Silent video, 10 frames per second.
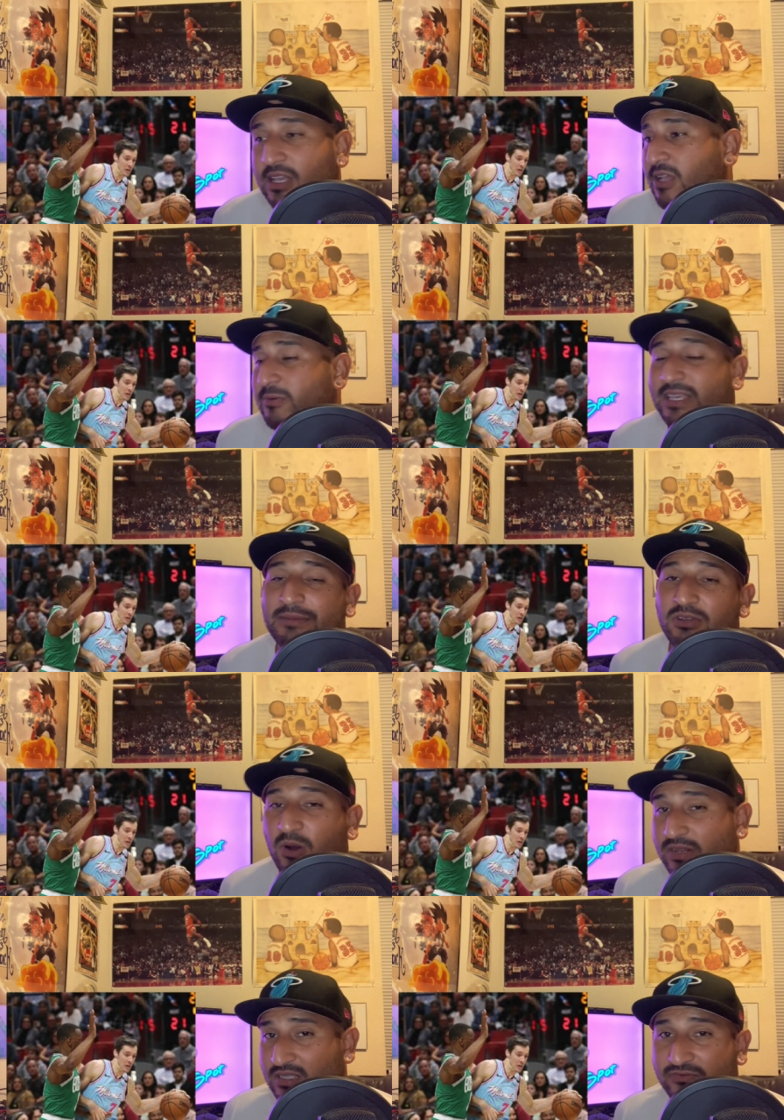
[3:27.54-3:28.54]
We kept
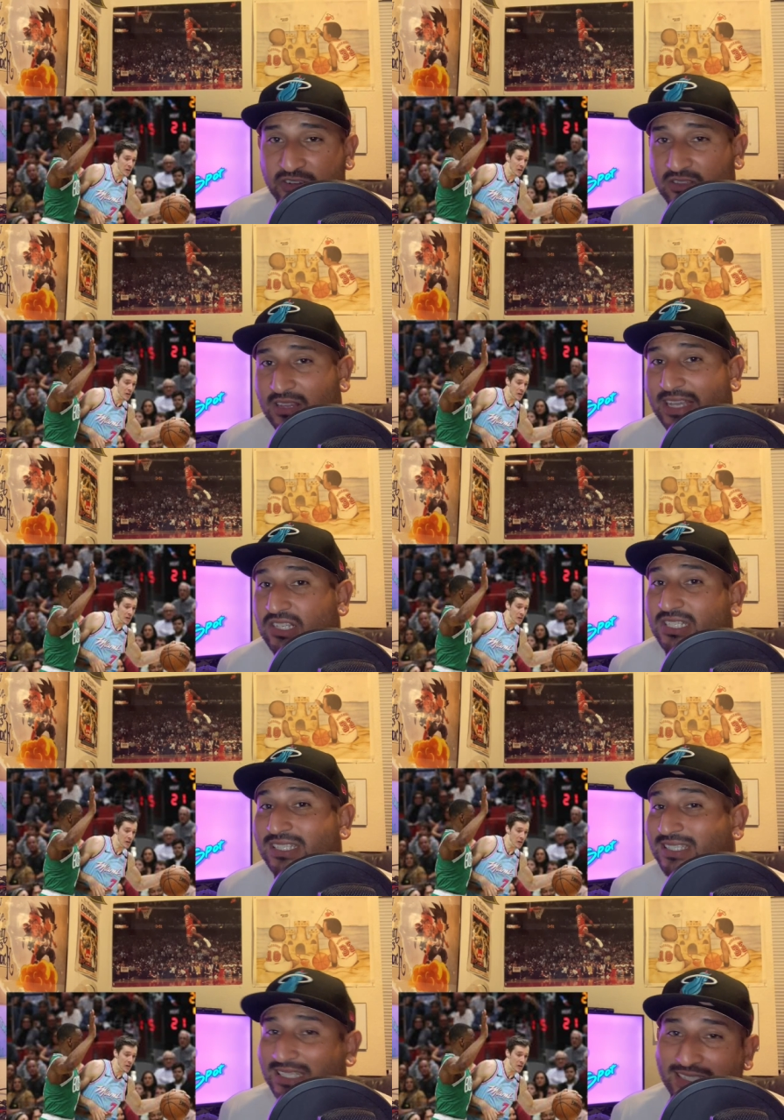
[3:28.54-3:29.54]
going to the free throw line
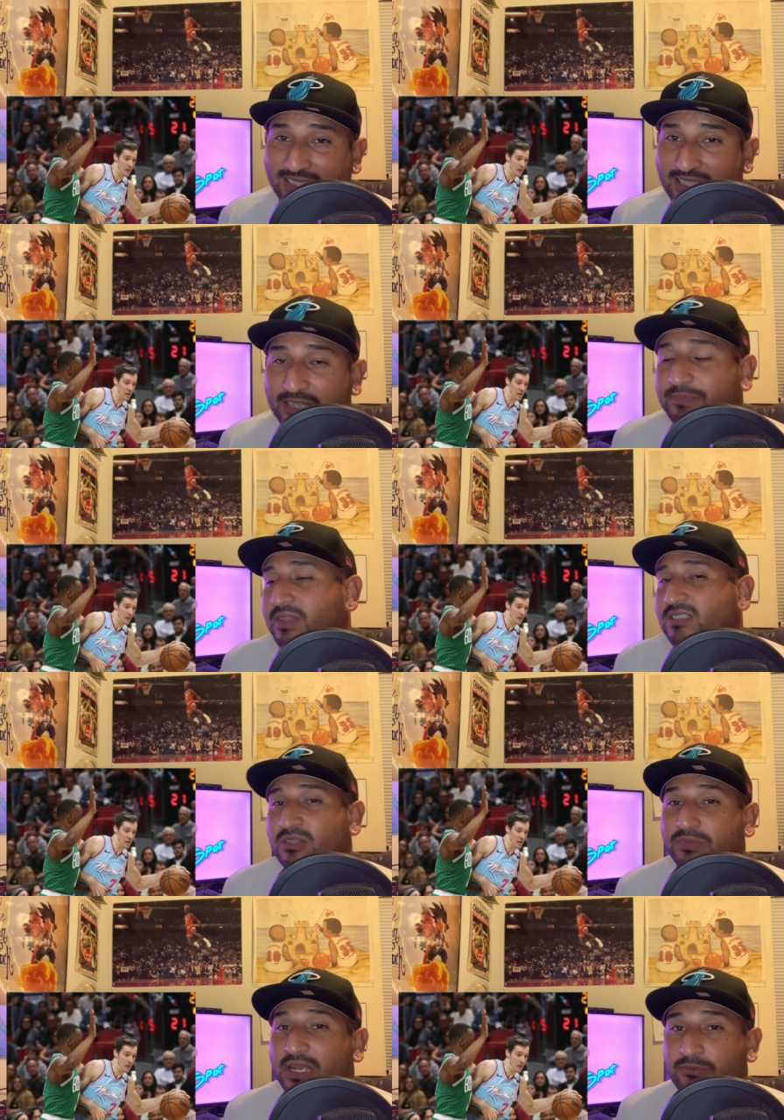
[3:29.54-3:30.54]
consistently, so
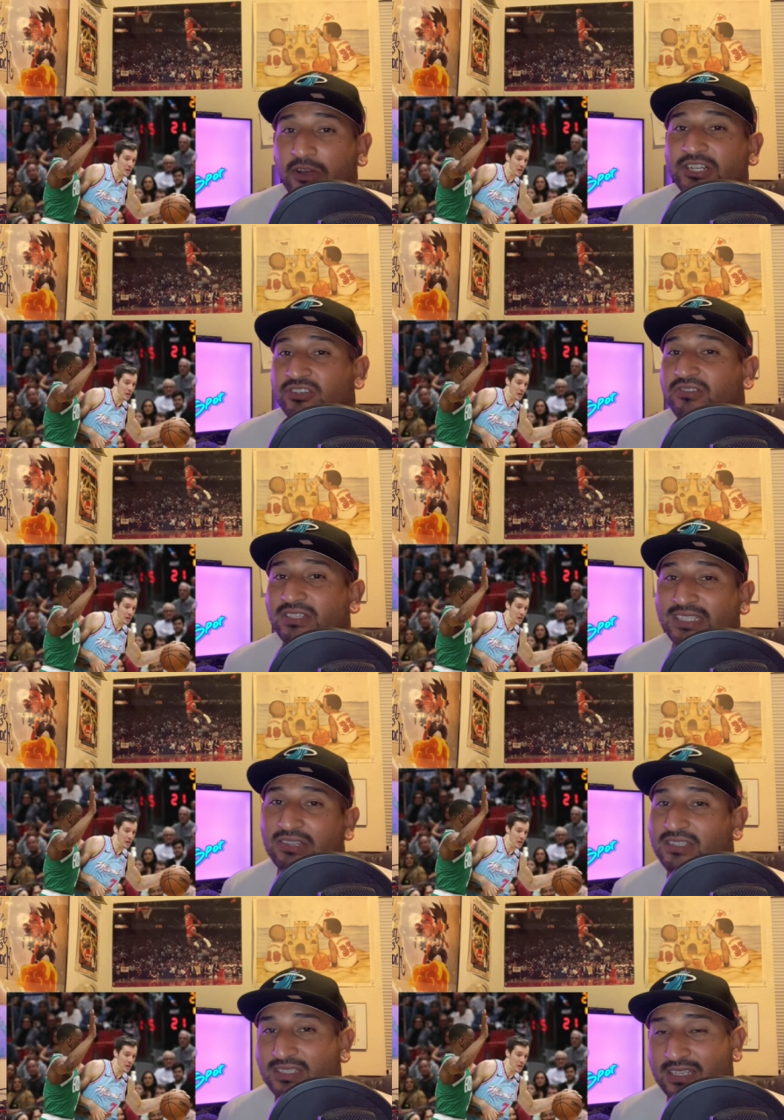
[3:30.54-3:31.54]
putting pressure on the
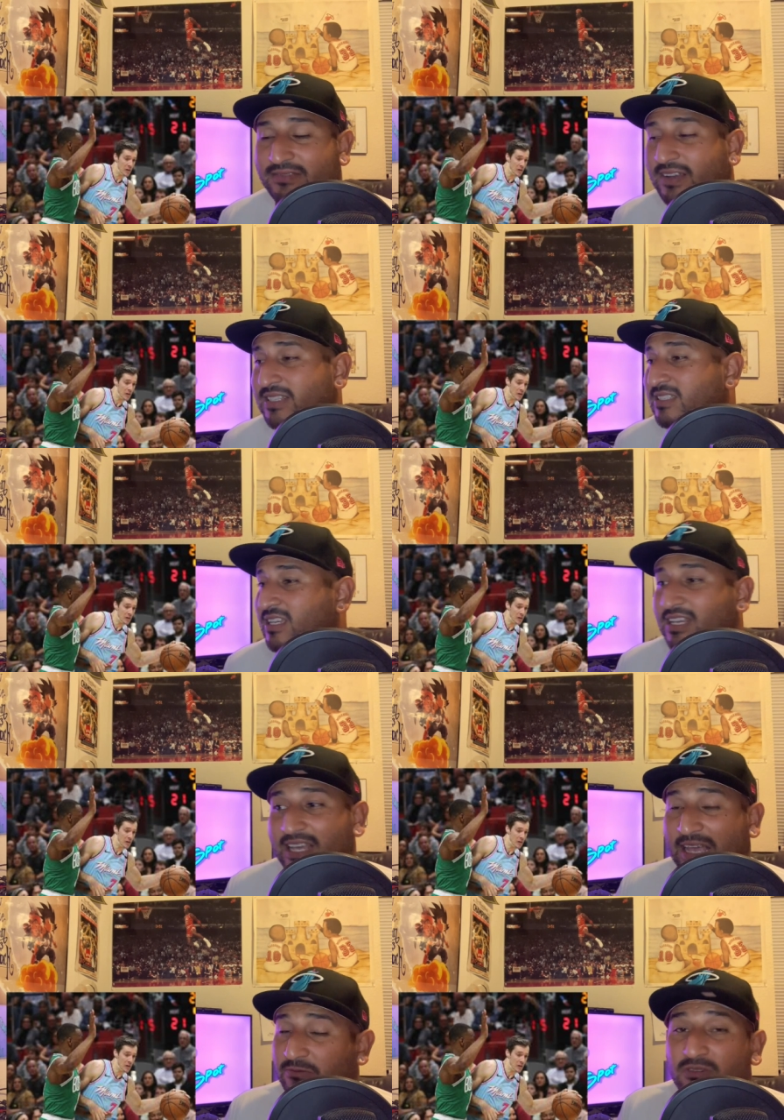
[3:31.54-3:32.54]
Celtics defense,
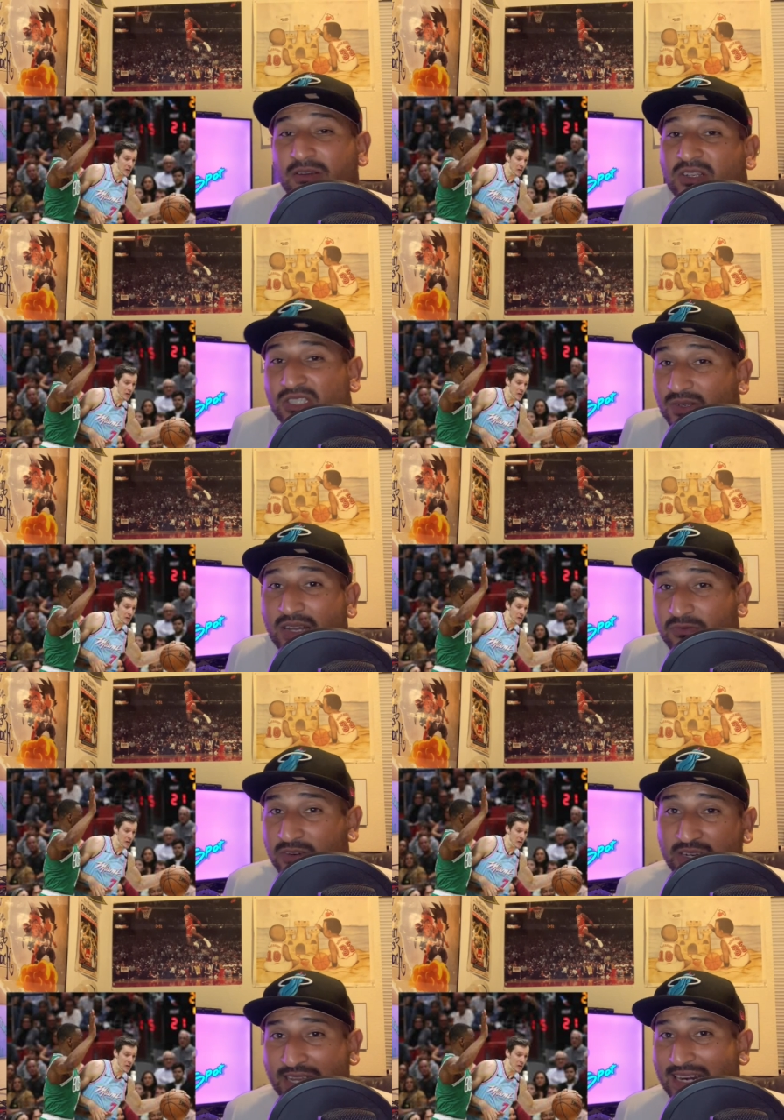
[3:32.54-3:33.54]
and we're
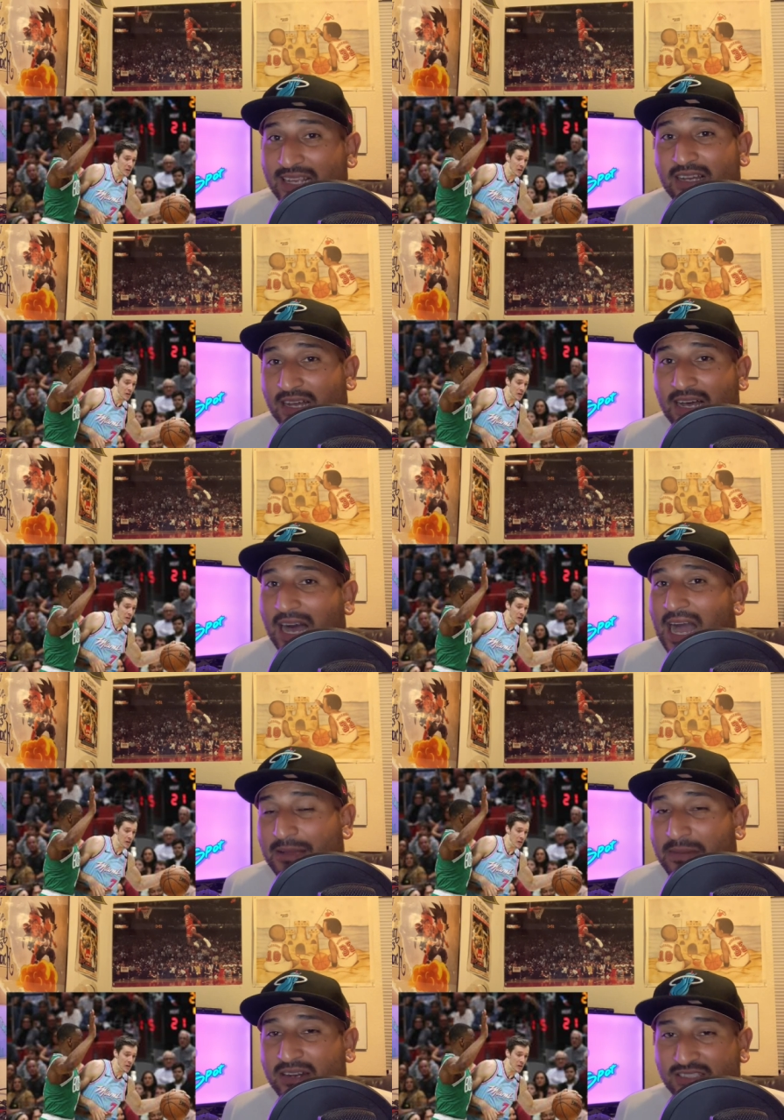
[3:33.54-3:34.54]
getting a high
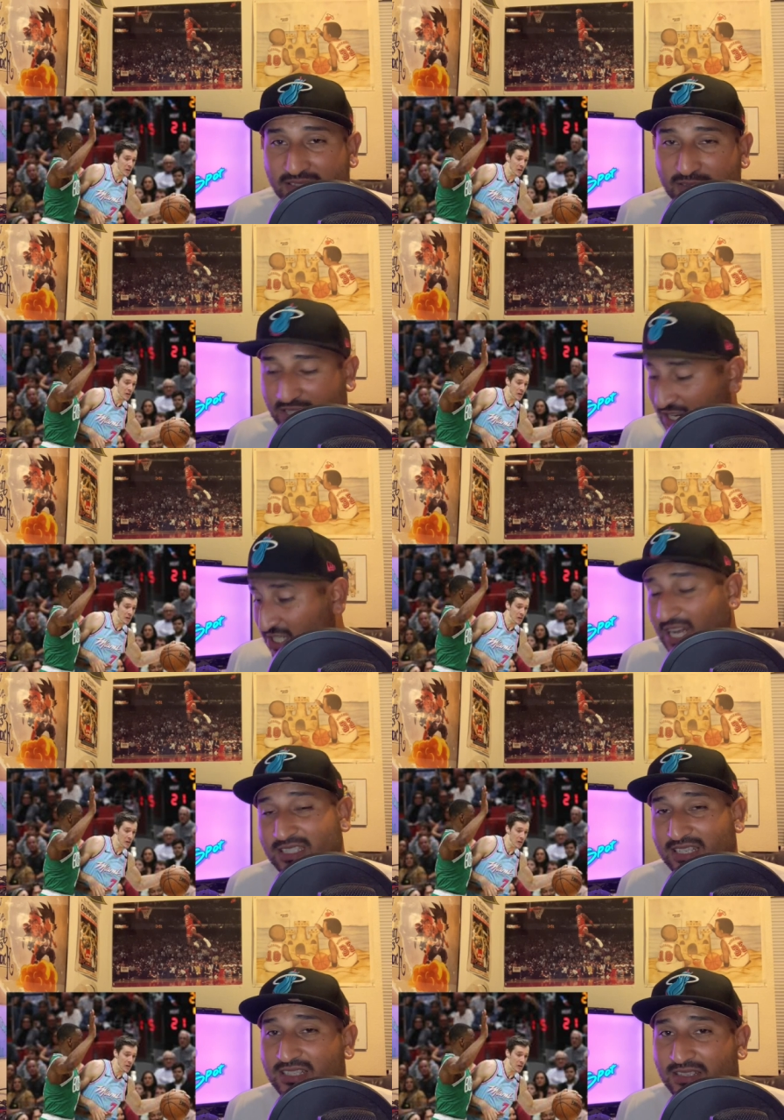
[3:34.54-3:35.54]
amount of shots
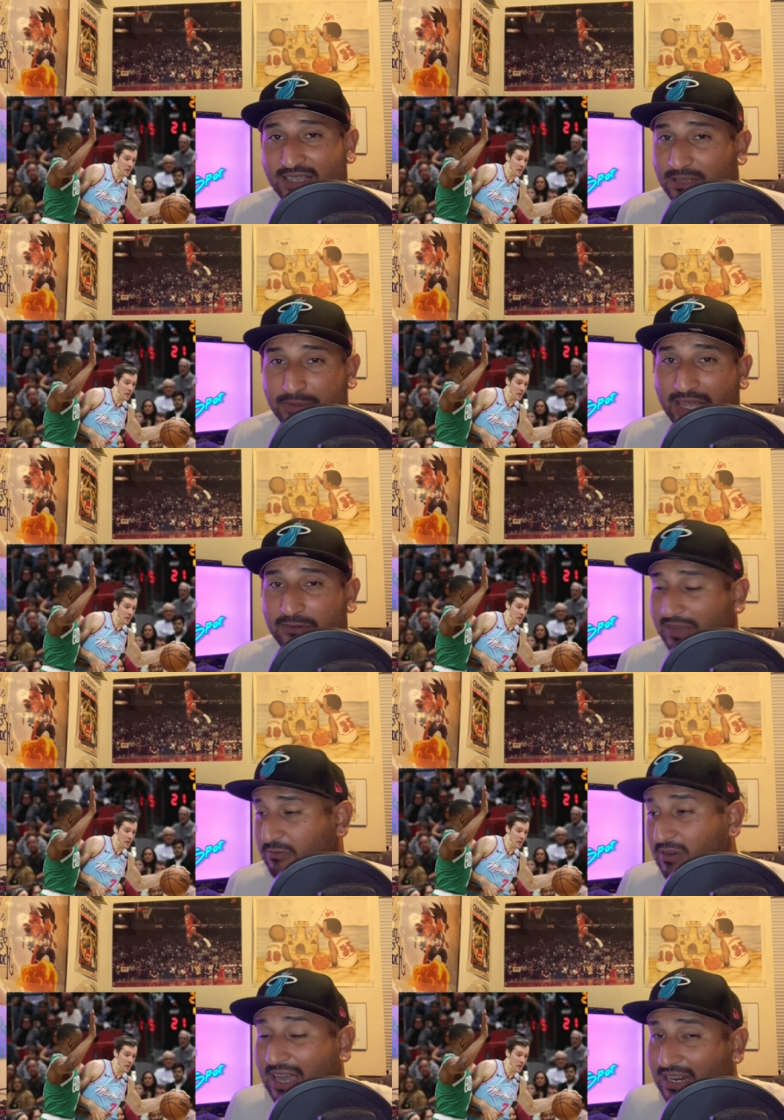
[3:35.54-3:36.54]
in the paint,
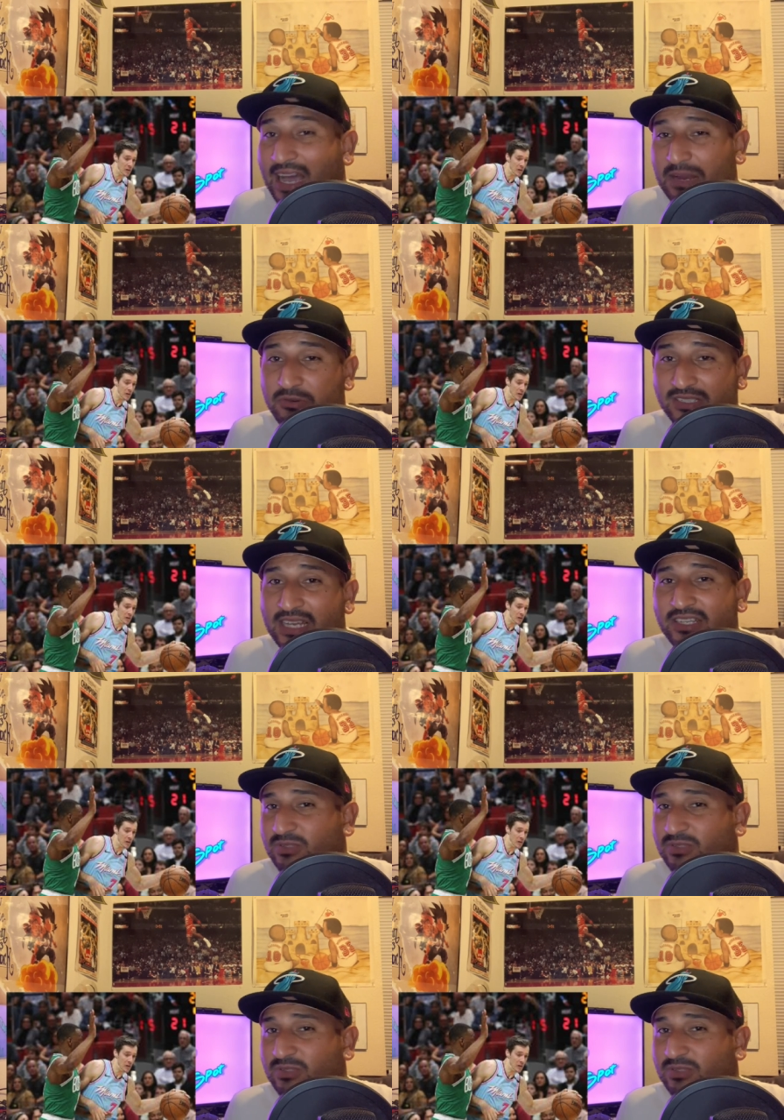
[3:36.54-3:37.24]
at a high percentage.